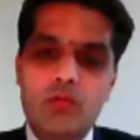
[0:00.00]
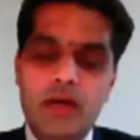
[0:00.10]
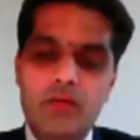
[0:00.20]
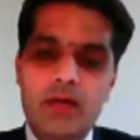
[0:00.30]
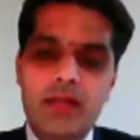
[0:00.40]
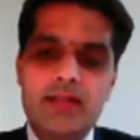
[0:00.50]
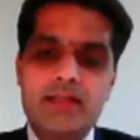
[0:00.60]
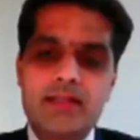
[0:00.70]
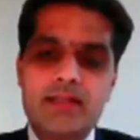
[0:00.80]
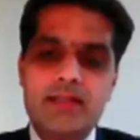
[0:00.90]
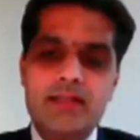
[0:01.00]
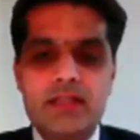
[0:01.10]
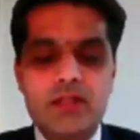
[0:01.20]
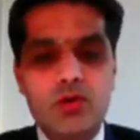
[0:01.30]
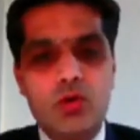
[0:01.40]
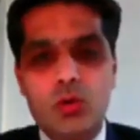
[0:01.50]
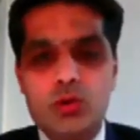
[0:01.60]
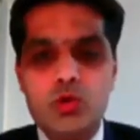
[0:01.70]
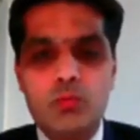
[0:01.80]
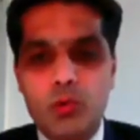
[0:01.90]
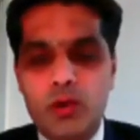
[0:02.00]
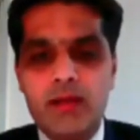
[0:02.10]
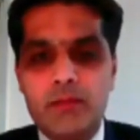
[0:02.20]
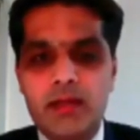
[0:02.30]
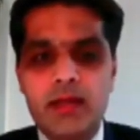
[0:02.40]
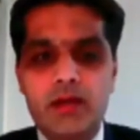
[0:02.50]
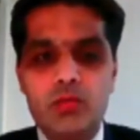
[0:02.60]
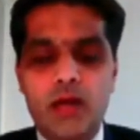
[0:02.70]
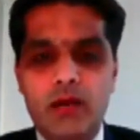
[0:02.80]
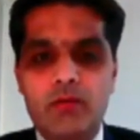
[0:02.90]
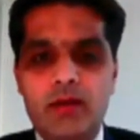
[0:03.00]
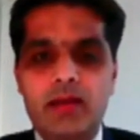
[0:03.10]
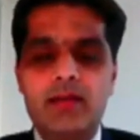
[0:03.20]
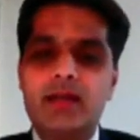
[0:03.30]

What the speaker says: of equity and simultaneously you're also putting money into equity,